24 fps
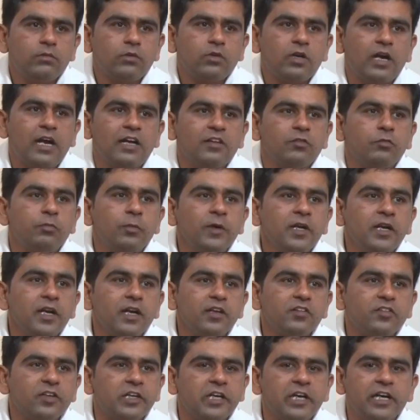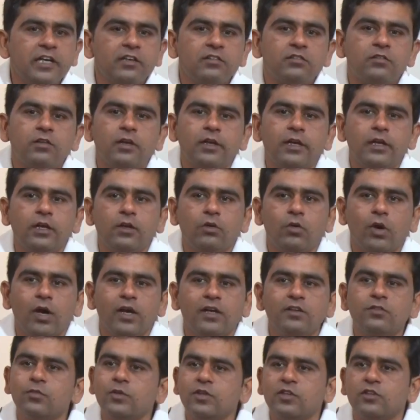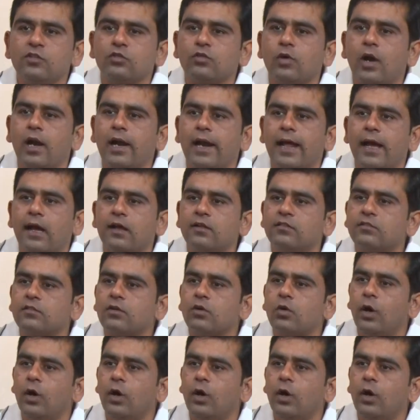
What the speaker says: transmitter generates the noise which is called as